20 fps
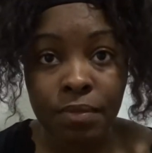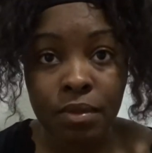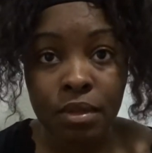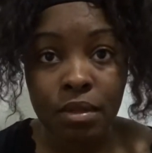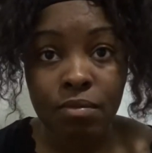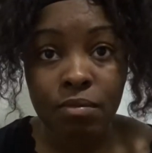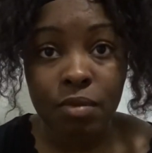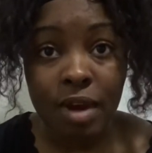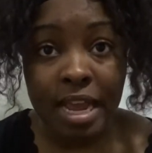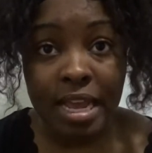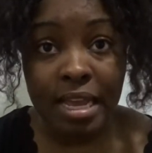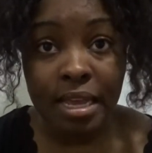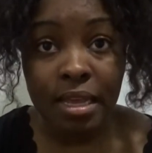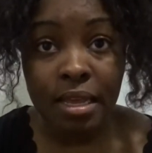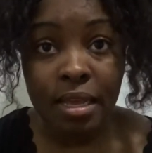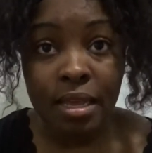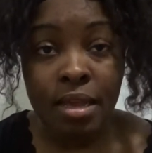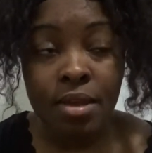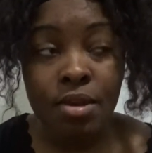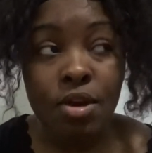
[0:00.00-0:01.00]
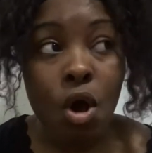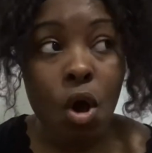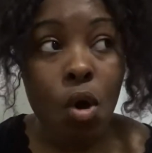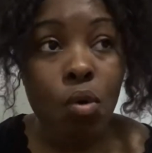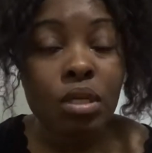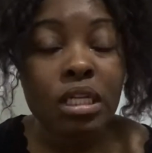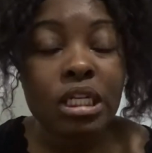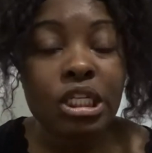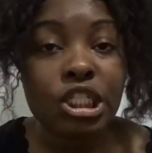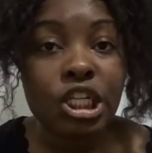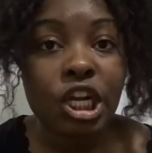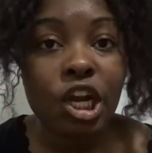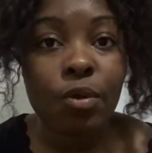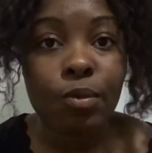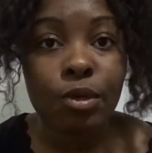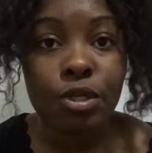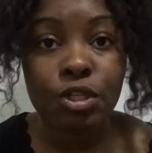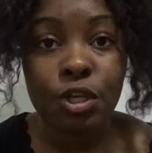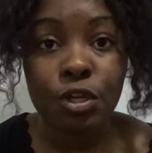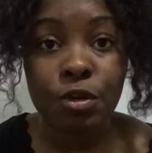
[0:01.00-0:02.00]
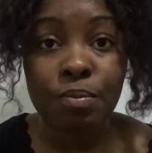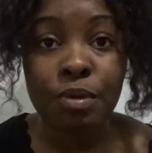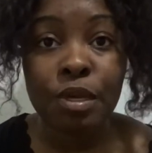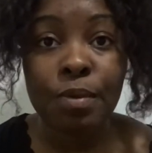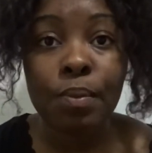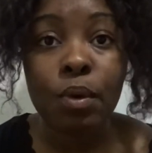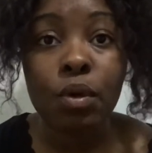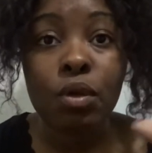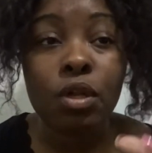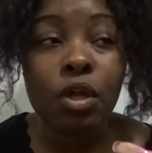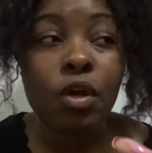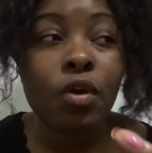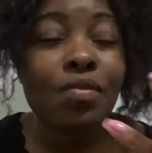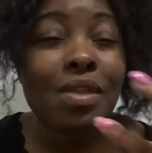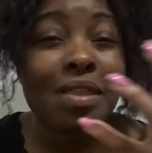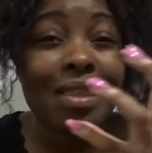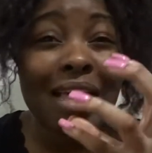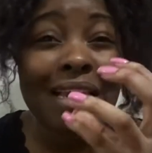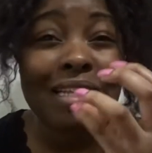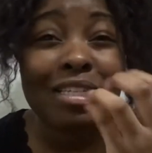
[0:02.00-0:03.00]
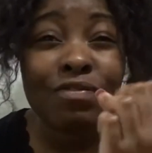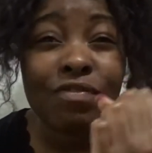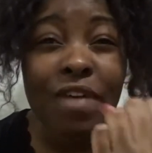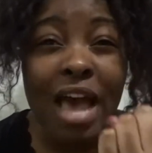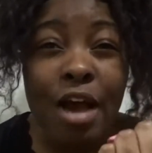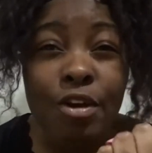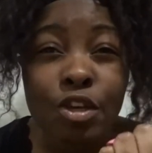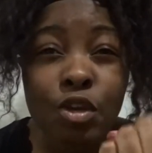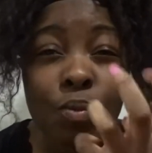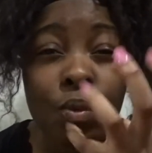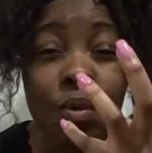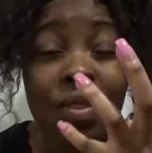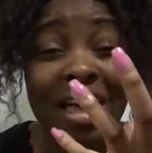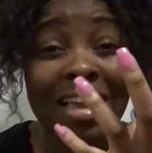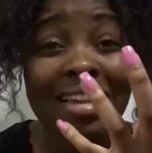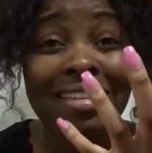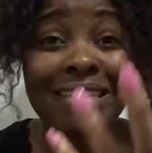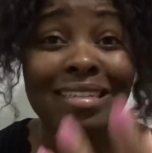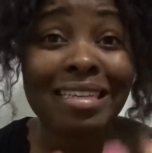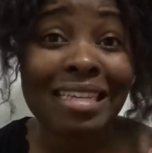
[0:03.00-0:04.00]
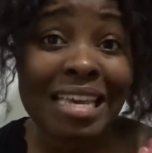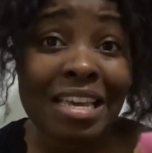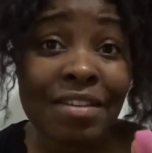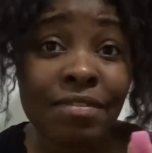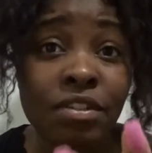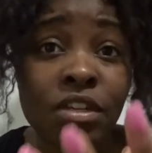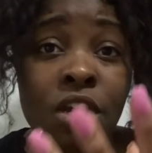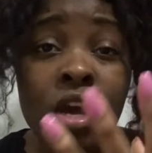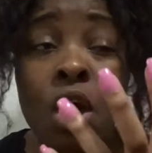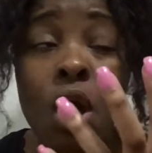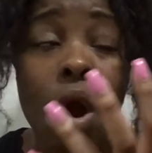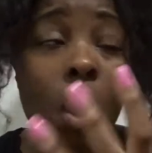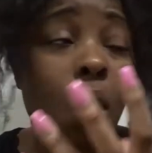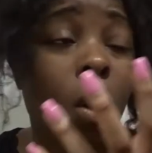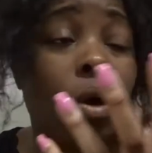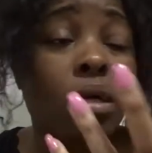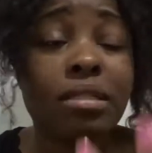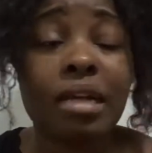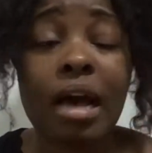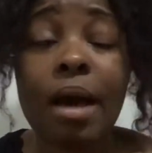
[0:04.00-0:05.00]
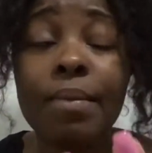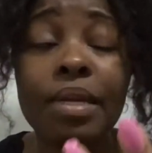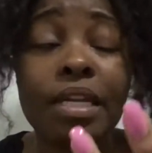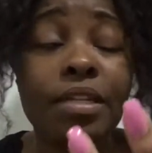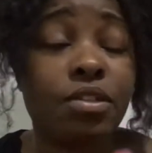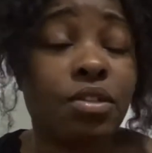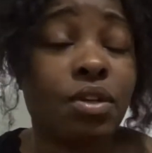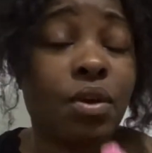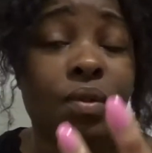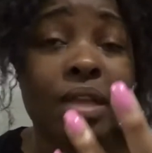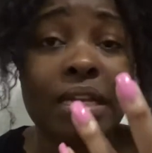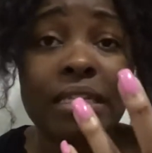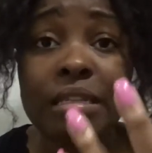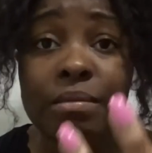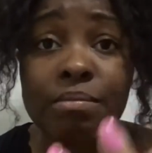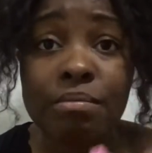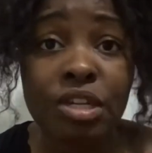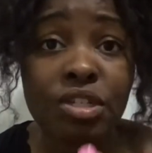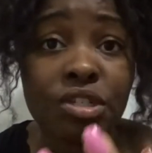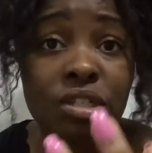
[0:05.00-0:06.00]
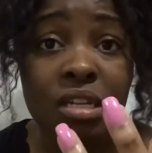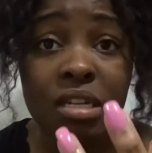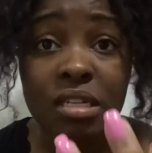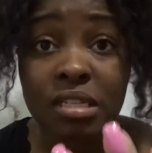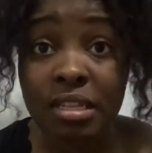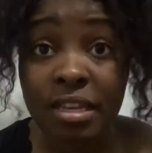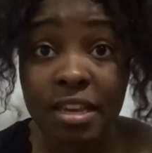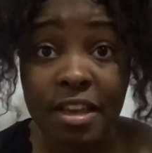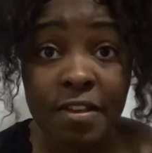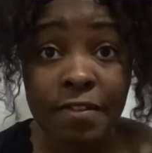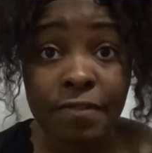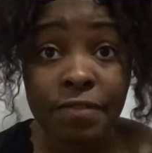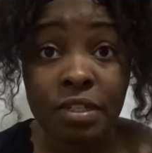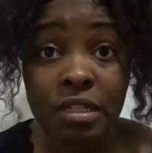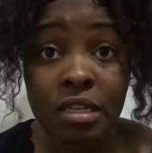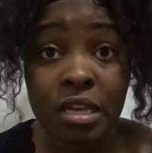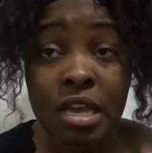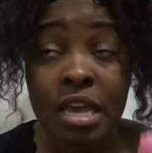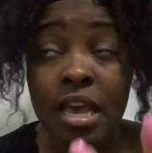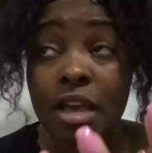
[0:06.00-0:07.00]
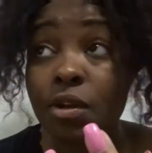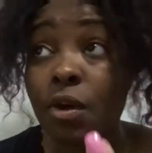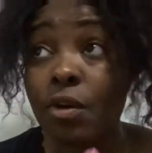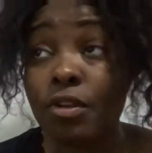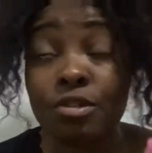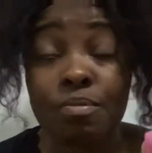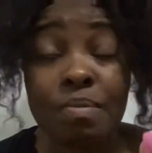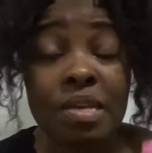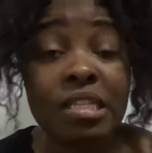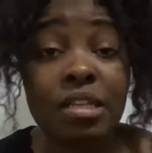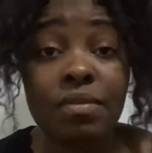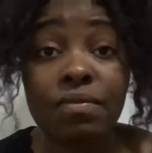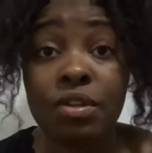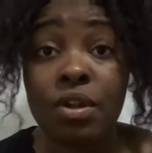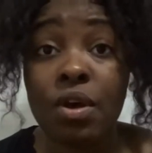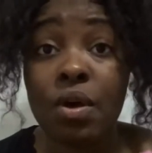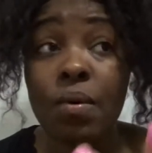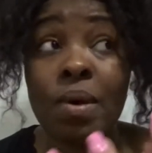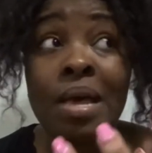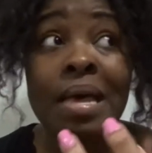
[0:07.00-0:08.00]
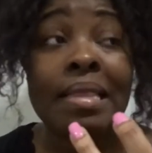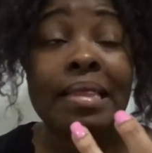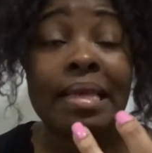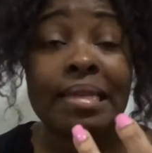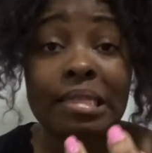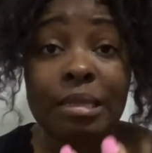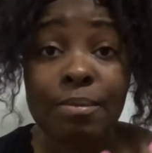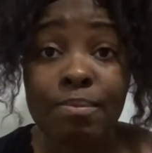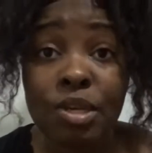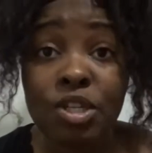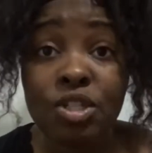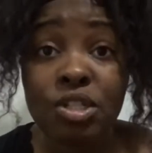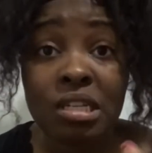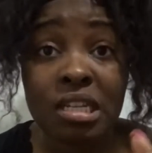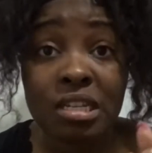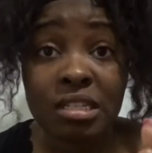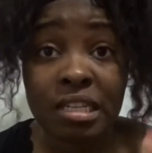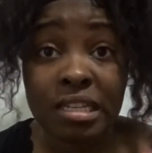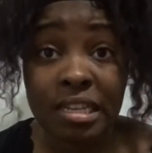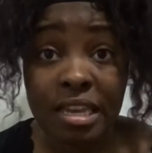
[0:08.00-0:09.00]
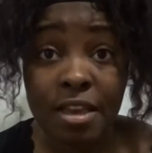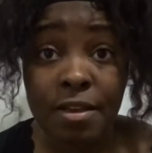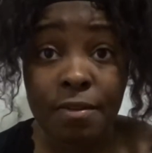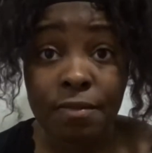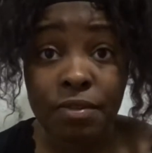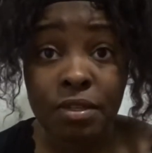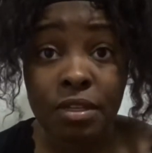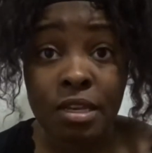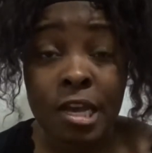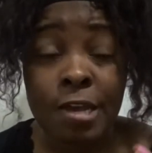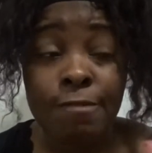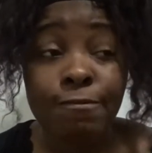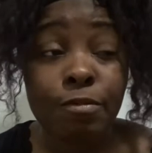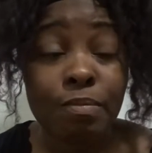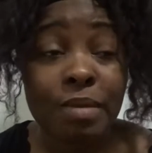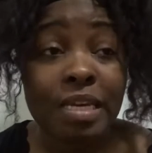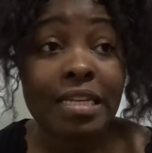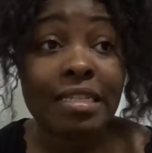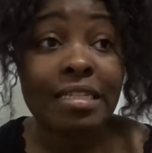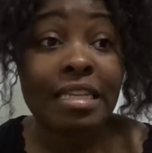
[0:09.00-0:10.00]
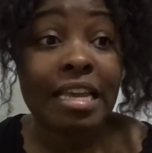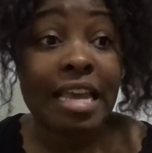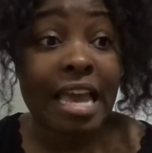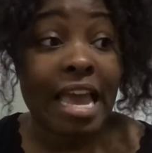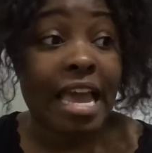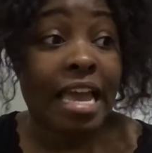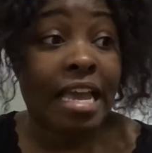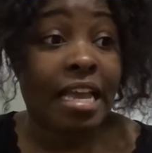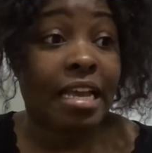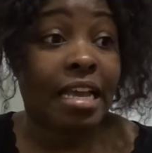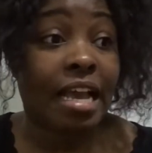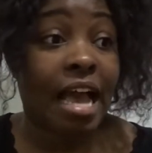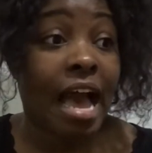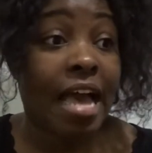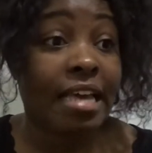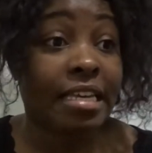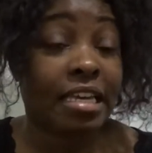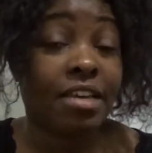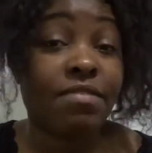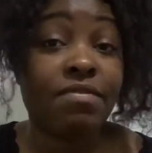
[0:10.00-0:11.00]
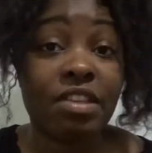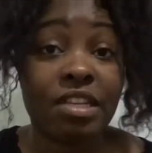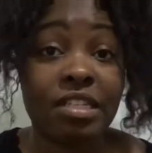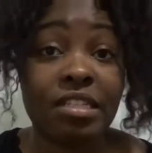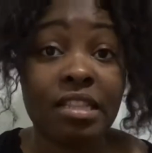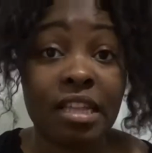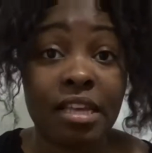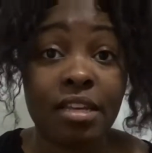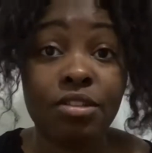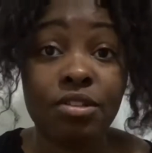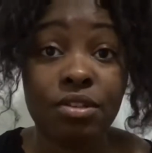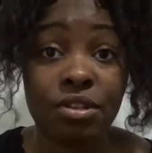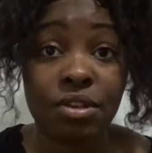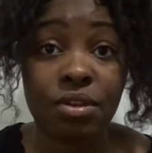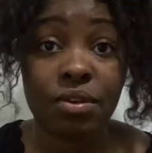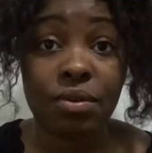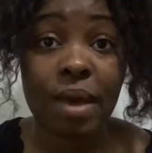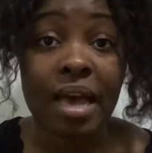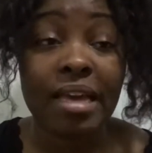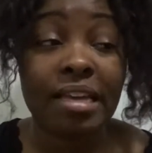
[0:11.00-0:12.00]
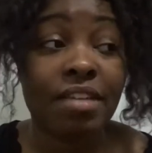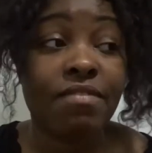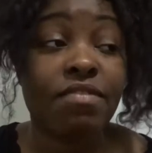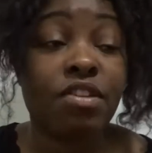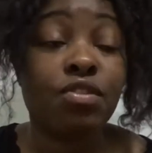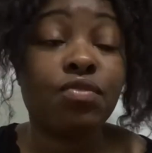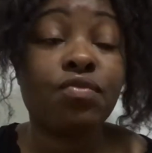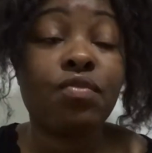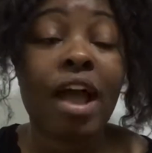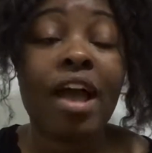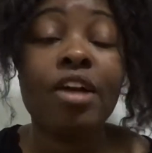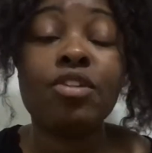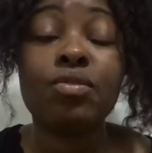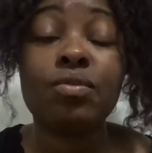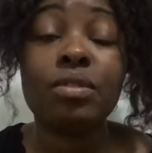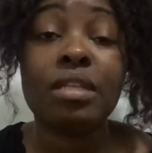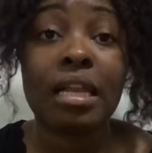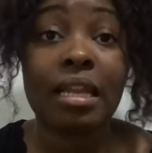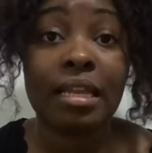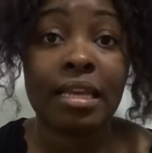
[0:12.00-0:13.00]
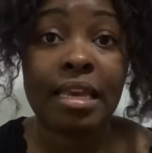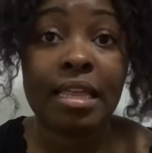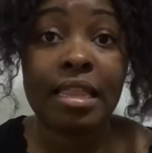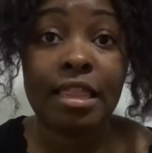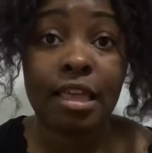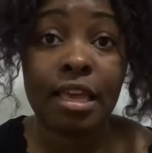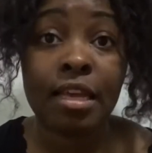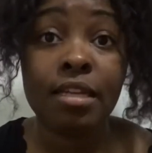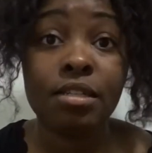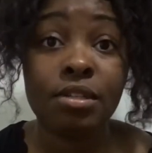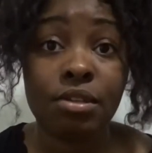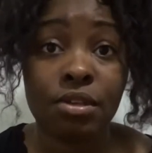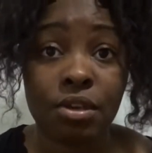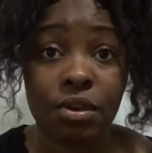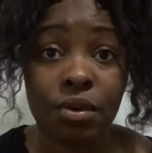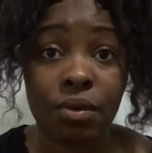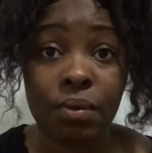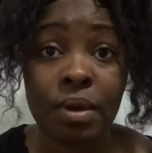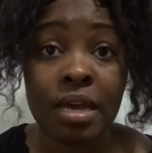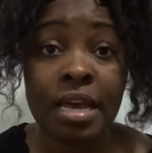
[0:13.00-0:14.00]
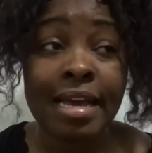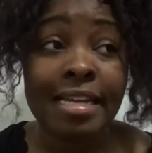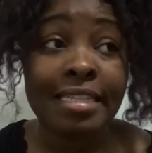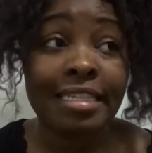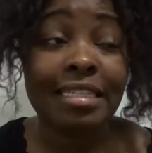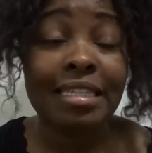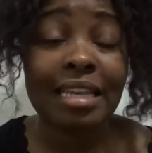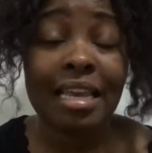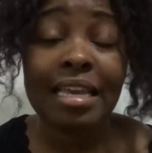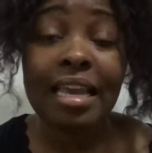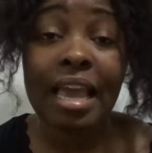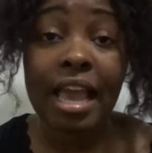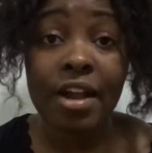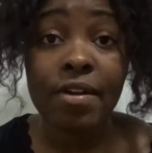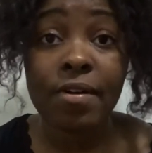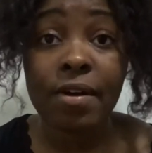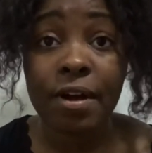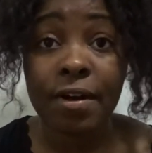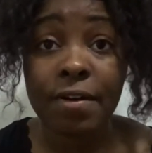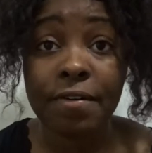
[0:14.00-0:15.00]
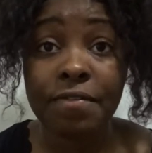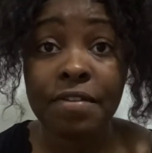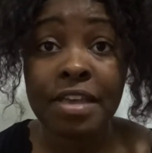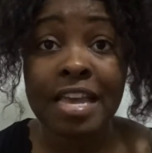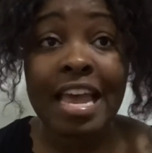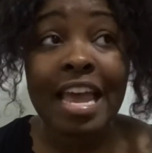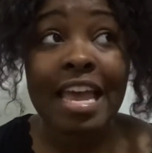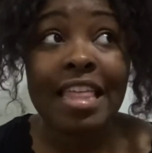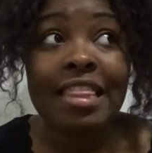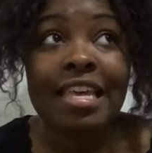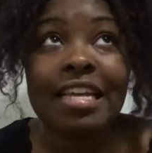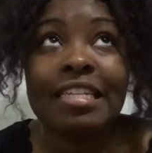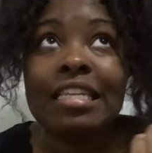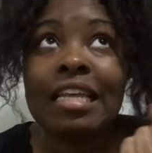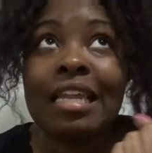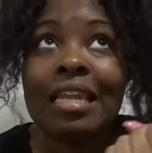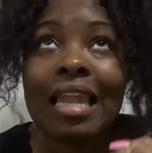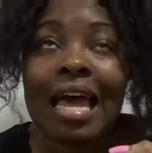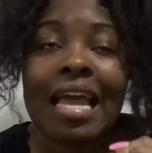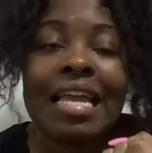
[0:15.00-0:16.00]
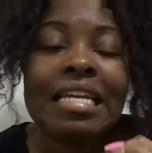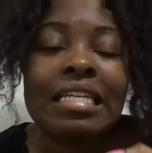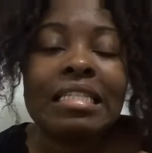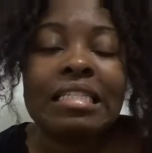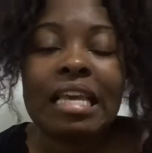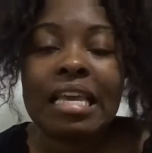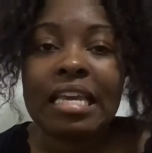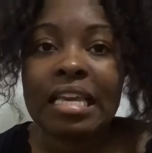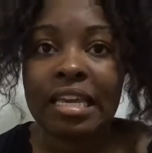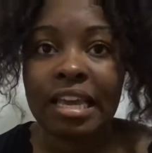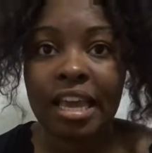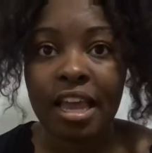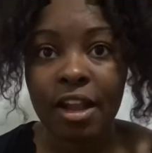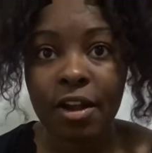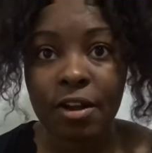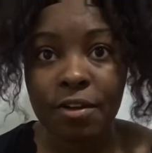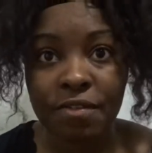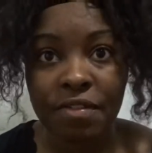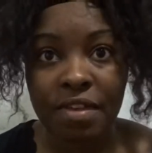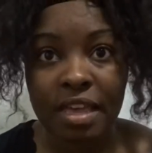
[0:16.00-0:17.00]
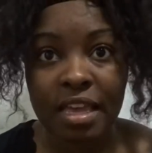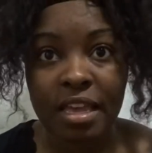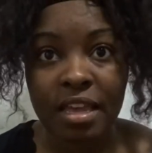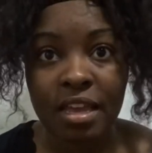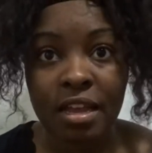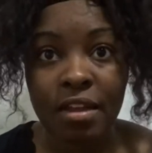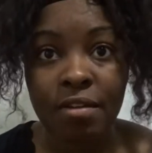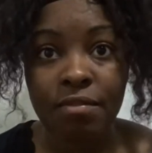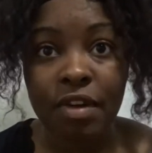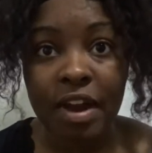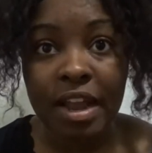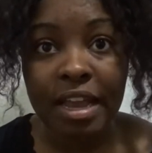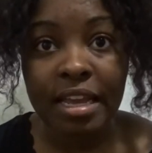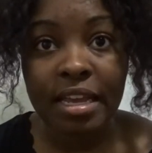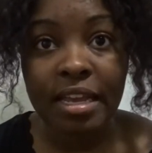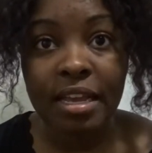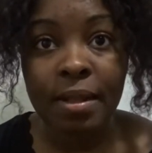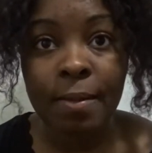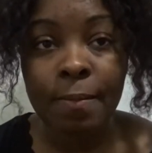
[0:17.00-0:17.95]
right? only share with certain people learn that that is valuable that is a gift all dominants know that submission is a gift and all submissives know that submission is a gift for me to say hey i give this thing to you i give this fragile delicate thing to you to take care of and they delight in taking care of it right